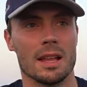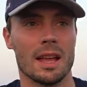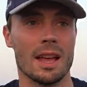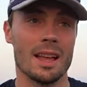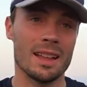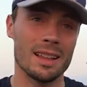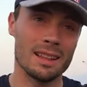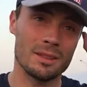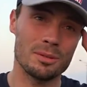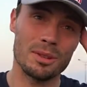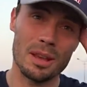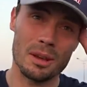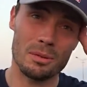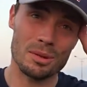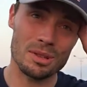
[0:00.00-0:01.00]
And
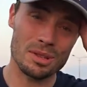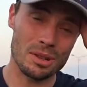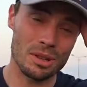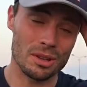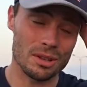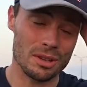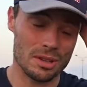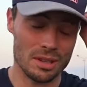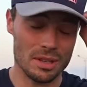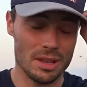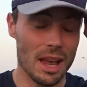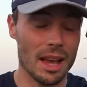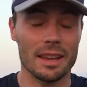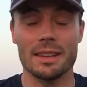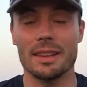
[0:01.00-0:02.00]
today was not
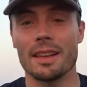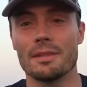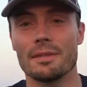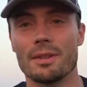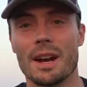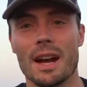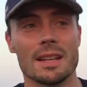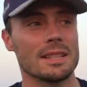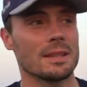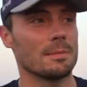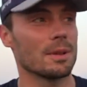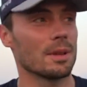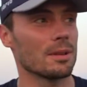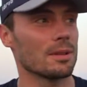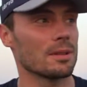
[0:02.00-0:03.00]
lucky day for us
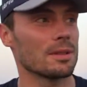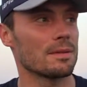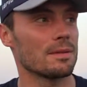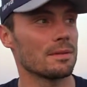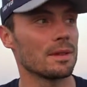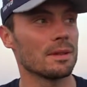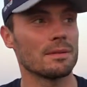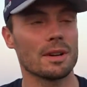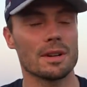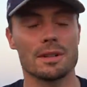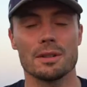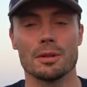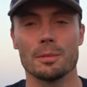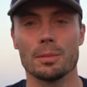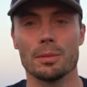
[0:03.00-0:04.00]
because in
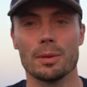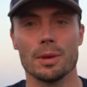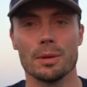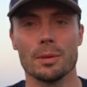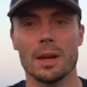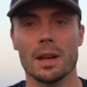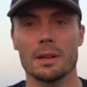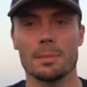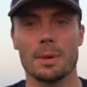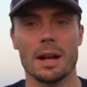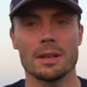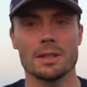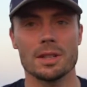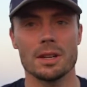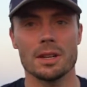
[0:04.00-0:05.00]
first loop we get
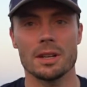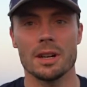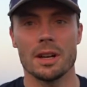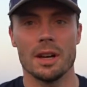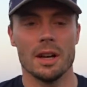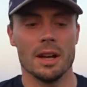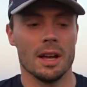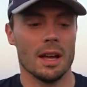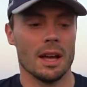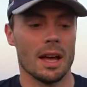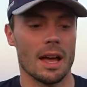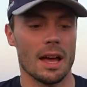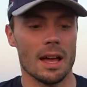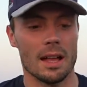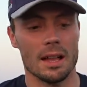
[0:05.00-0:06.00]
puncture
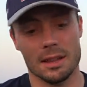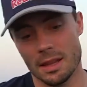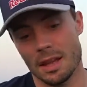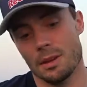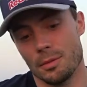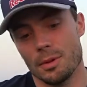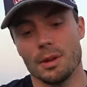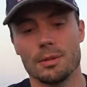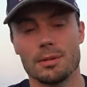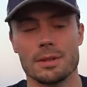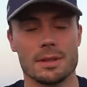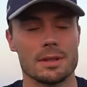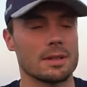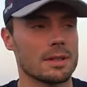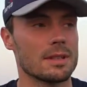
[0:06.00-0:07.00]
and then we
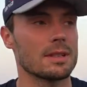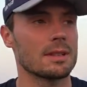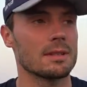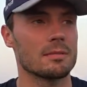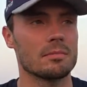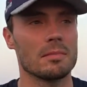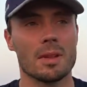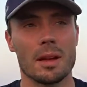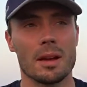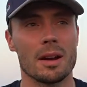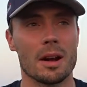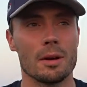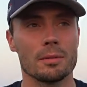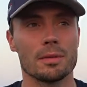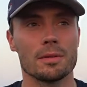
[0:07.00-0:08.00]
lose
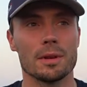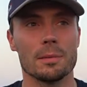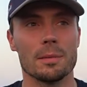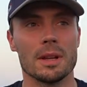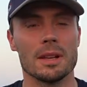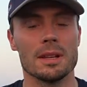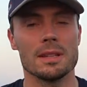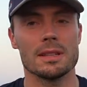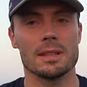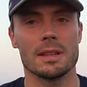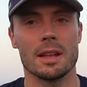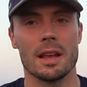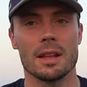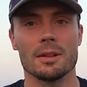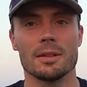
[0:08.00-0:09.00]
around 3 minutes,
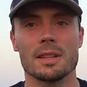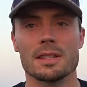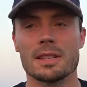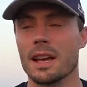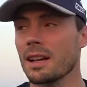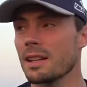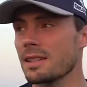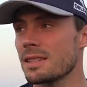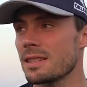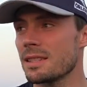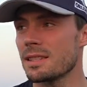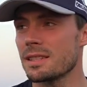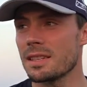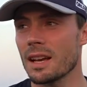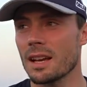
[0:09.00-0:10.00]
and on the second
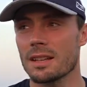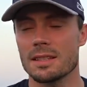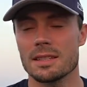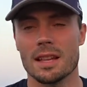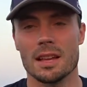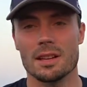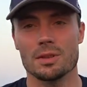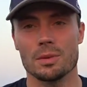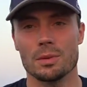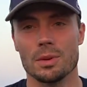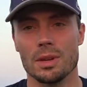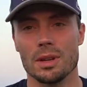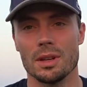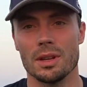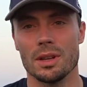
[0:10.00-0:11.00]
stage
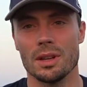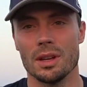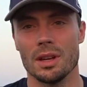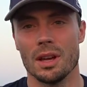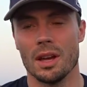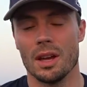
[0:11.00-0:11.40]
we